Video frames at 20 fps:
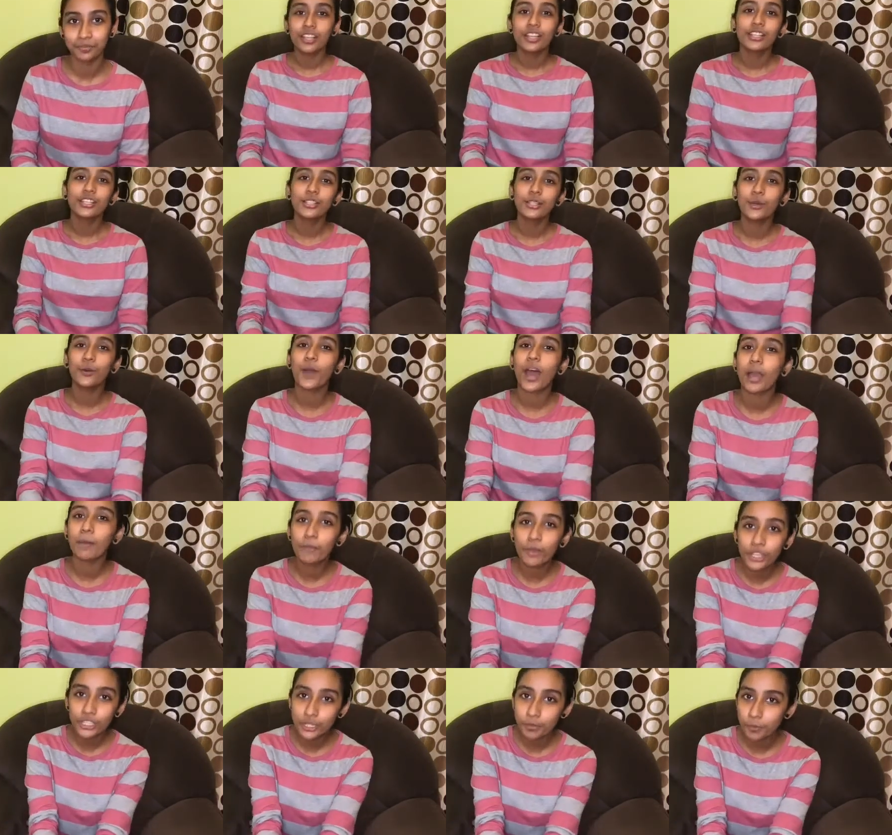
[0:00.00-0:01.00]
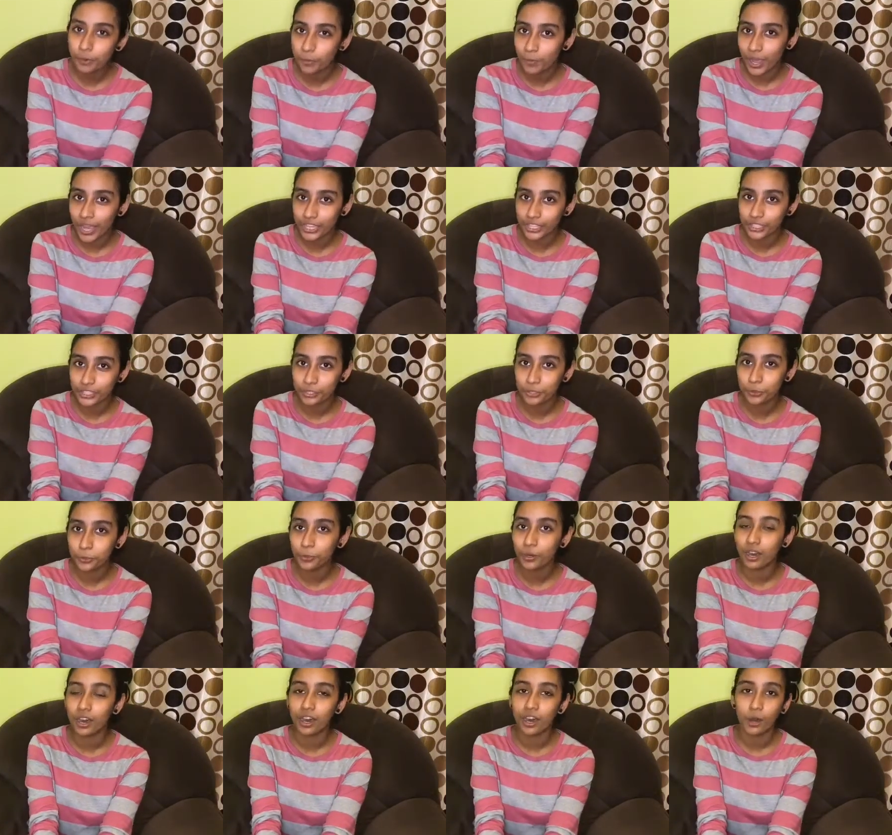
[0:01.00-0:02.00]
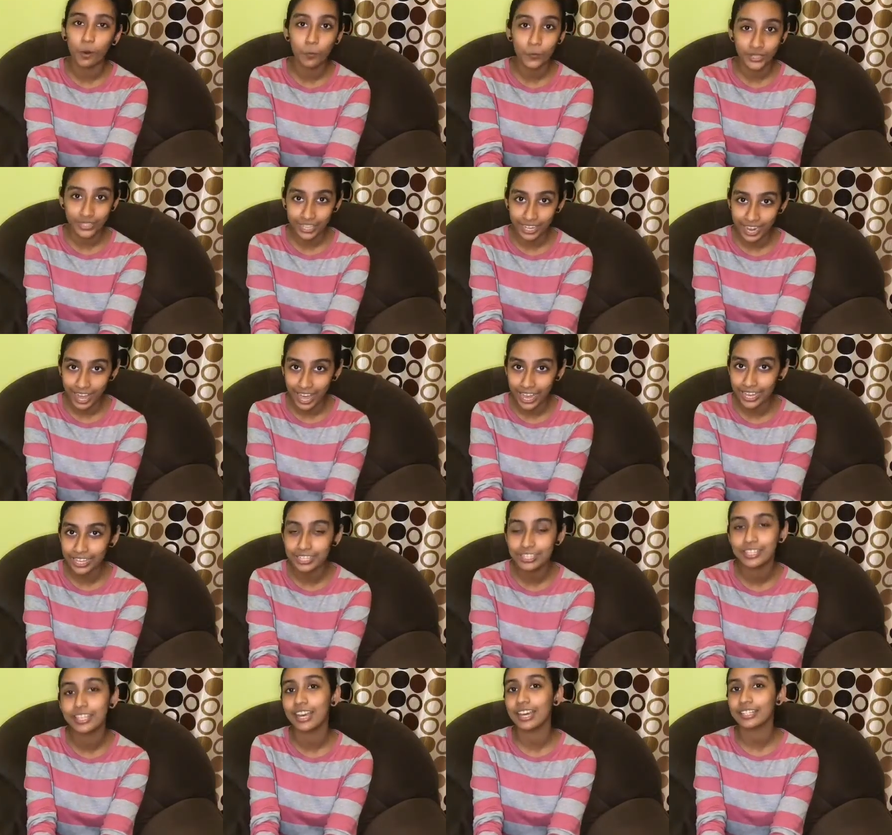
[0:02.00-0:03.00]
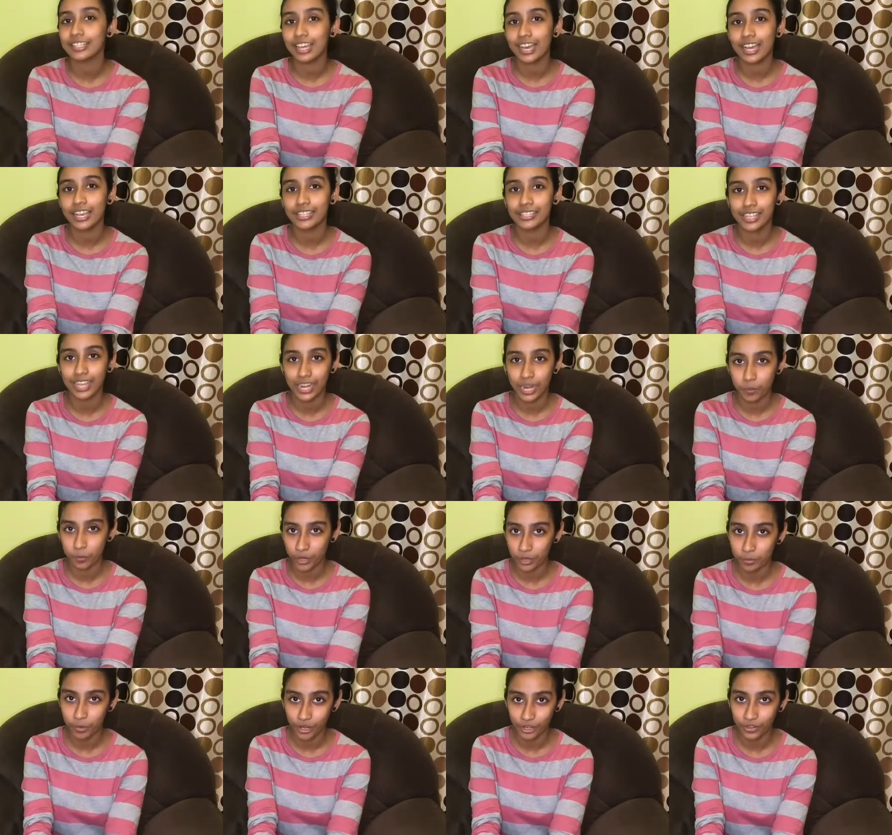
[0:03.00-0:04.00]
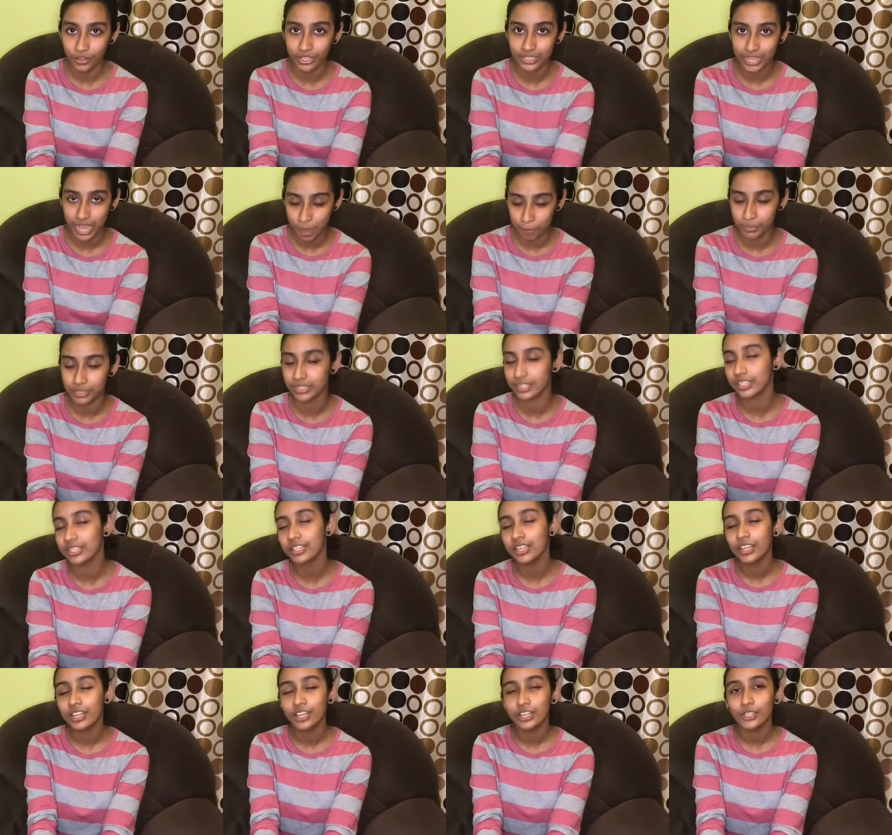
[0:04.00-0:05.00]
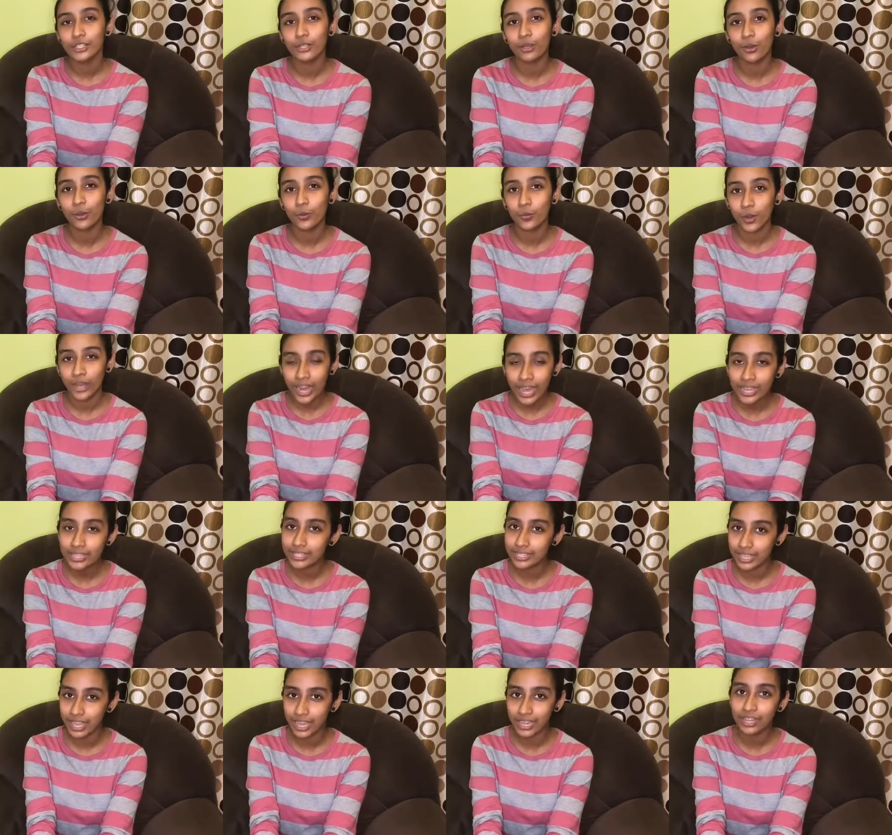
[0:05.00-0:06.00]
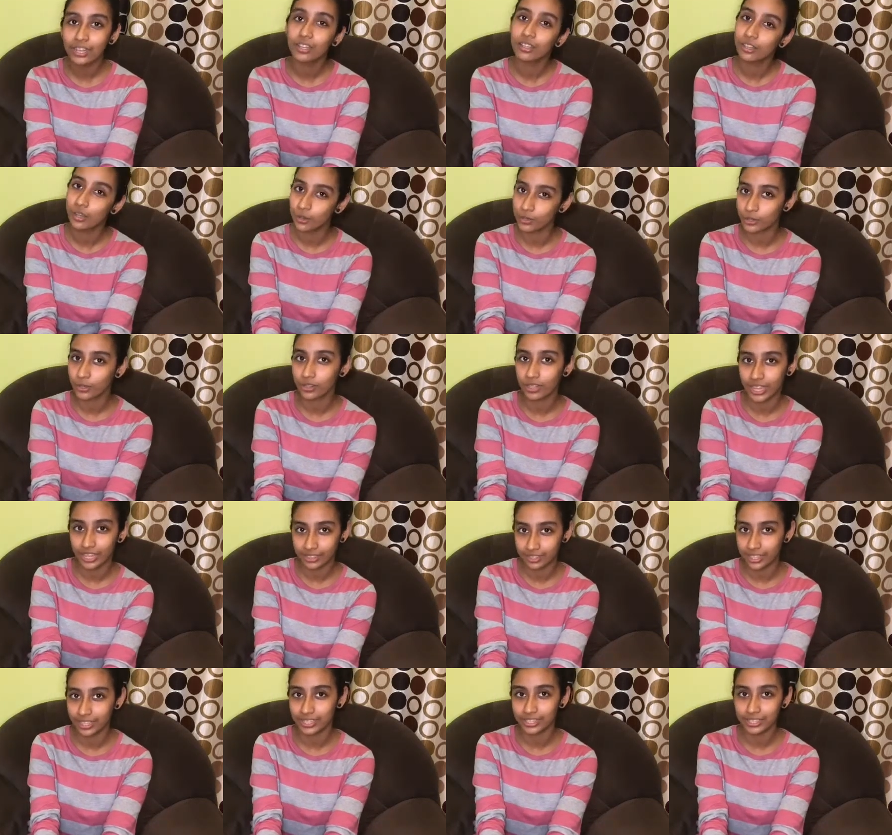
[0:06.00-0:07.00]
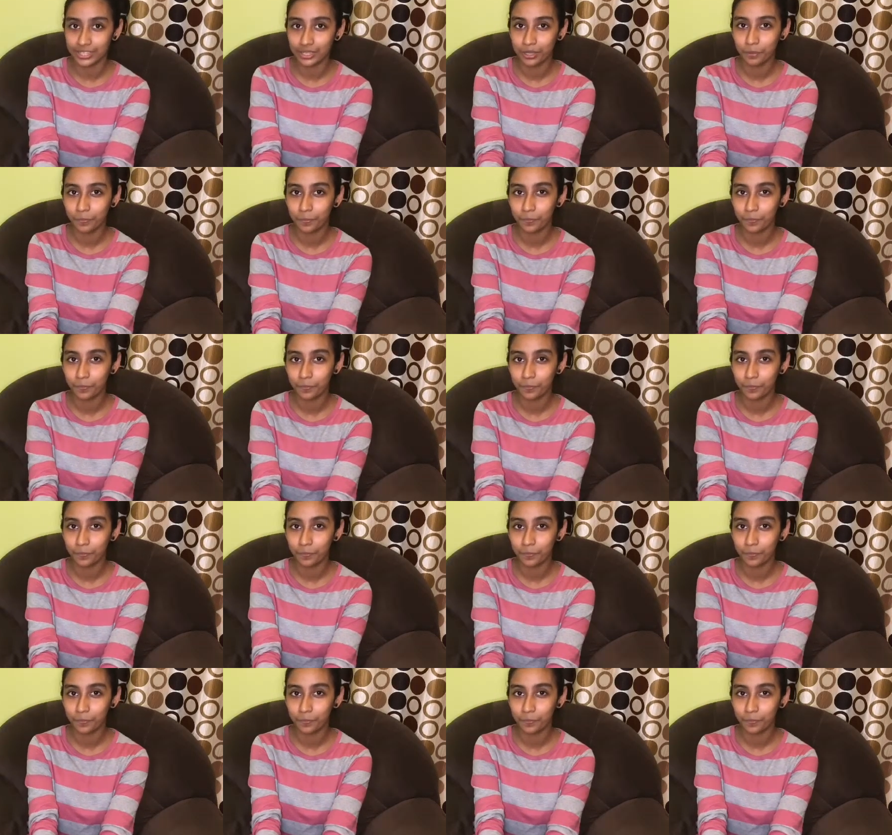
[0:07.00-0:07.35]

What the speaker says: So I'm going to provide you with the lines that I said about Margaret Hamilton. So what I said goes on like this.